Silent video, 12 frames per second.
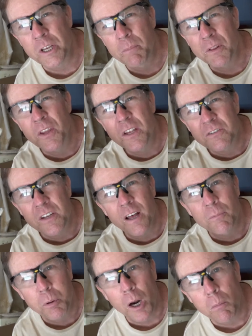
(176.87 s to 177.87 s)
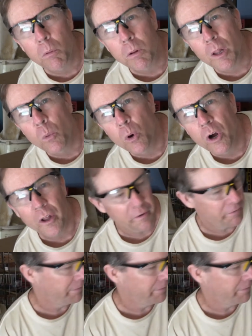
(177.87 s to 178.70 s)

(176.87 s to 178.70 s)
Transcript: but this stuff probably would.